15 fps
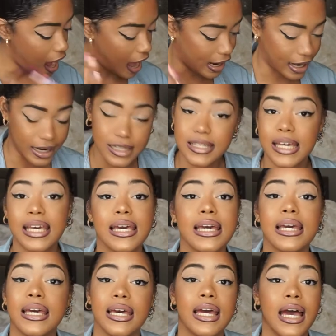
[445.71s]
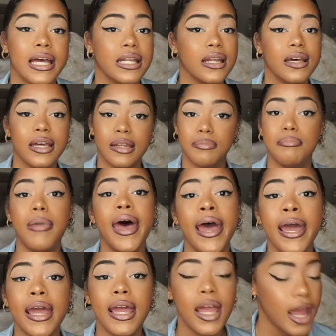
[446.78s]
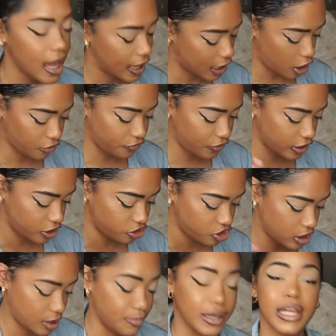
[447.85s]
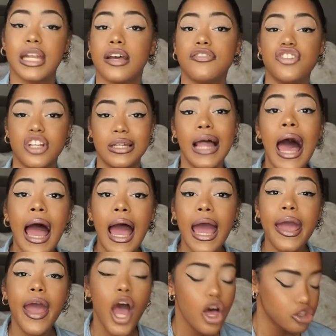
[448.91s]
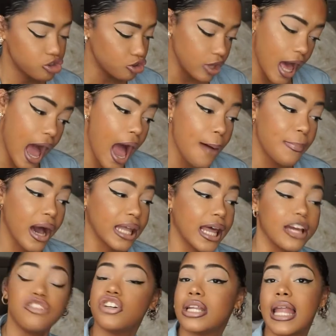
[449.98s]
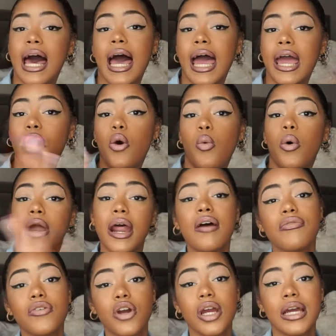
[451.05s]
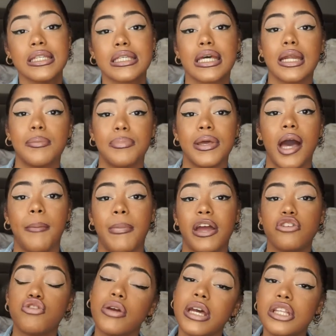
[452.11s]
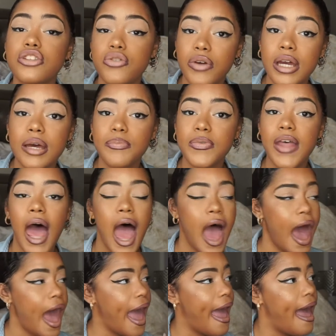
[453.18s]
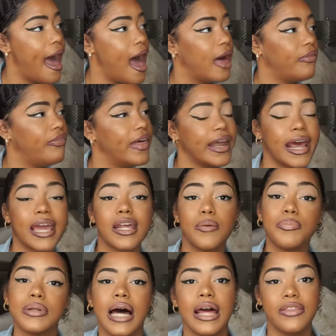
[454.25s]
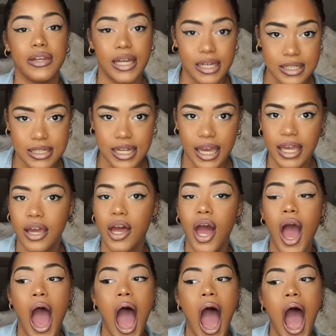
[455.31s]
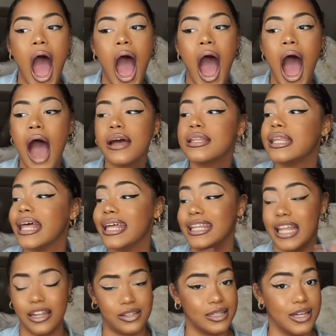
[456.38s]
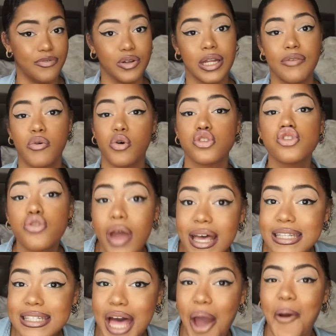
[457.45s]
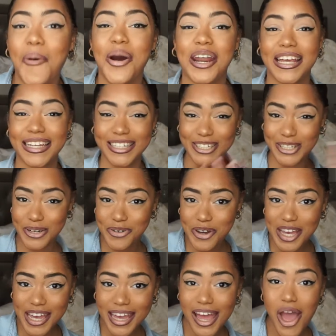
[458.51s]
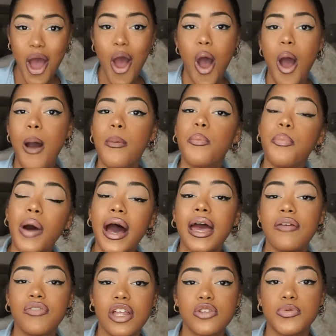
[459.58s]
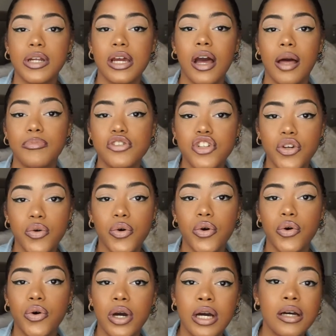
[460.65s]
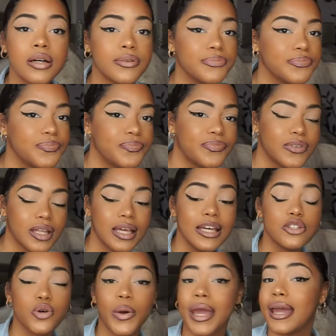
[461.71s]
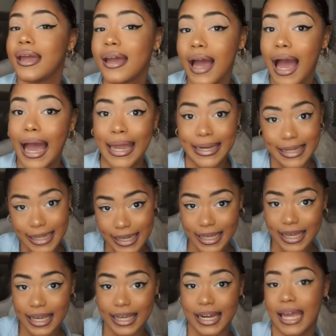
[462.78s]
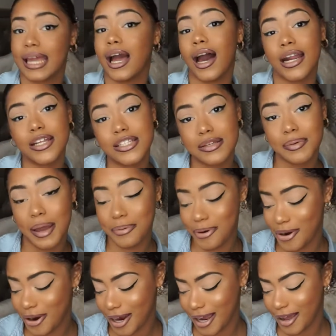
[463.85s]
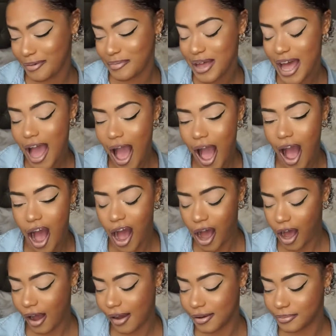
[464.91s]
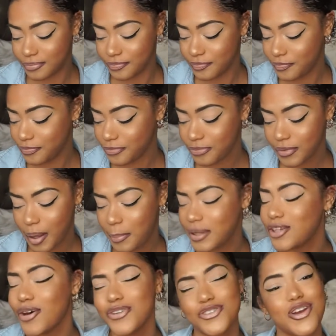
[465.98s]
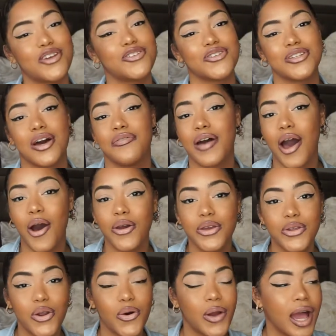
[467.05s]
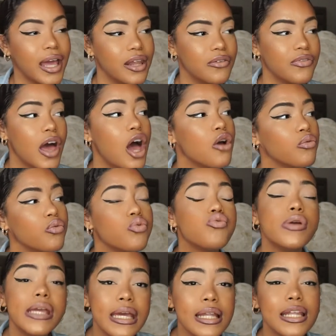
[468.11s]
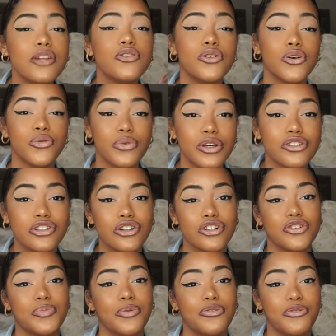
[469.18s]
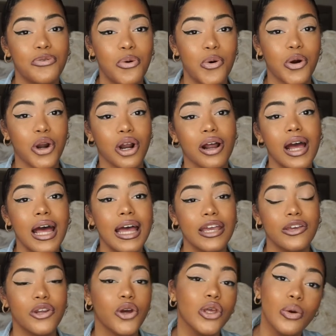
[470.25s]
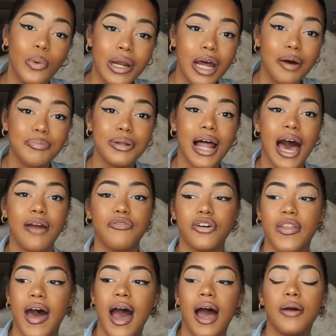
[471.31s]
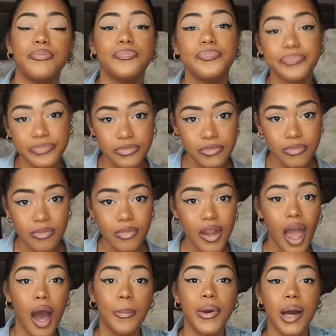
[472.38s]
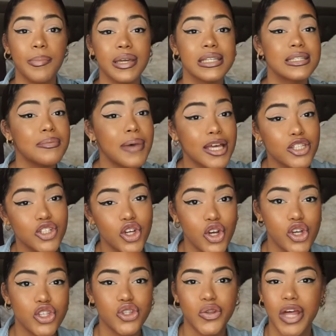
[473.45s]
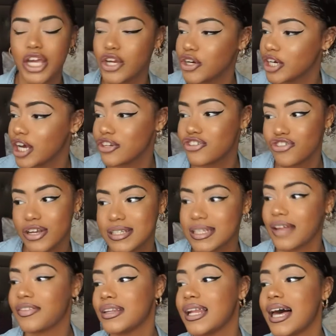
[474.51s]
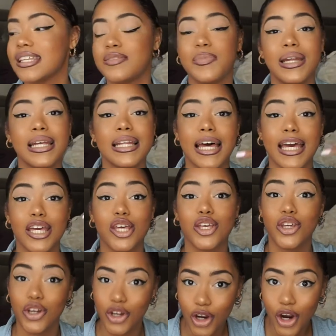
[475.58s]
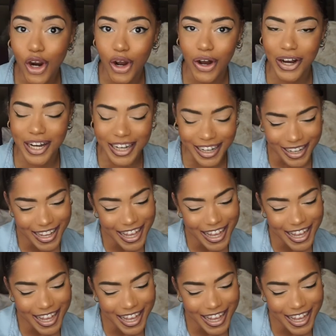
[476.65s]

I gotta take it at, in May and I'll finish in the beginning of July so that by like July whatever it's gonna be on my transcript and then I can apply the next day. Th that's a different level of stress. I wouldn't do it. But if that's what it comes to, it's okay. I did it and I got into my program. Um, but don't stress yourself out, you know, kind of really do your research before, you know, you want to apply for that upcoming semesters so that you're not stressing at the last minute like your girl.